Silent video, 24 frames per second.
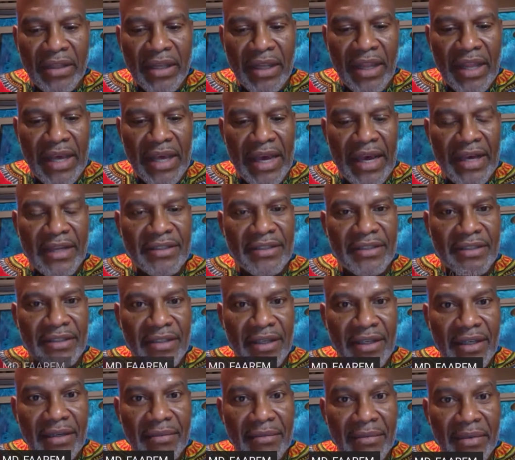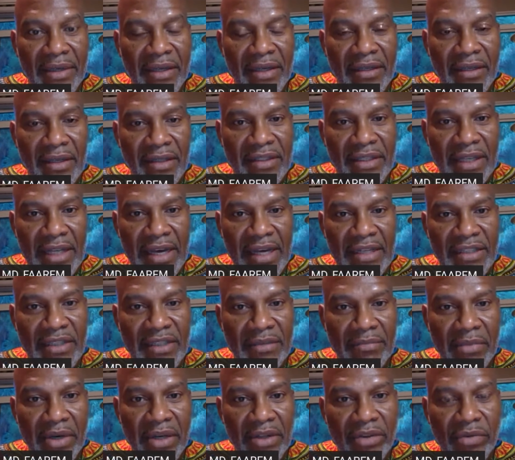in this
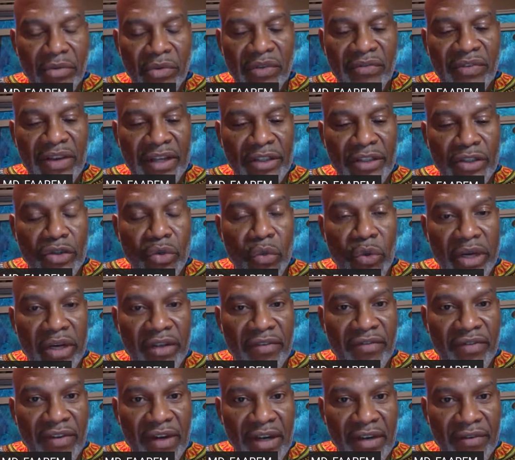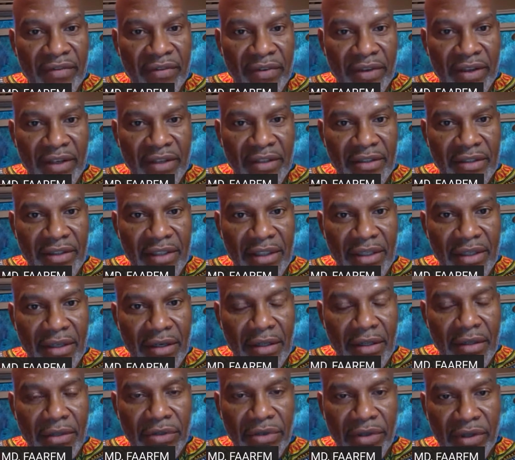last month, we've had 25 kids,
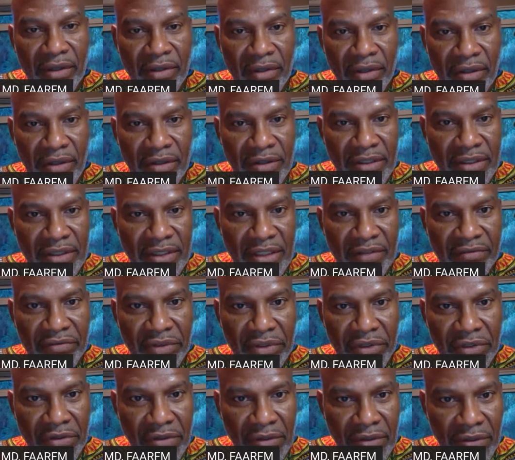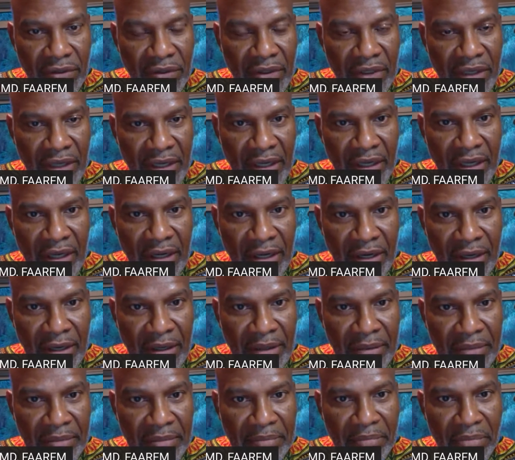including the 7-year-old
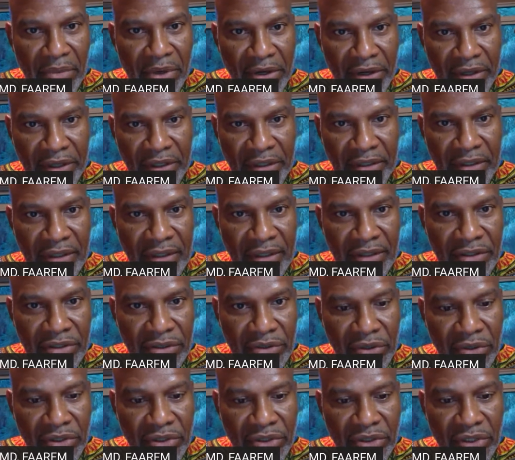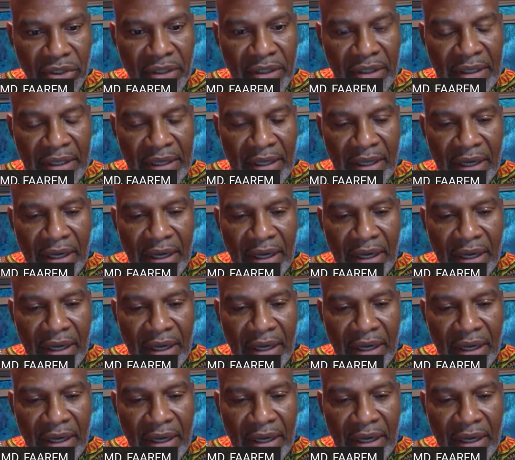Marty in Georgia. Uh,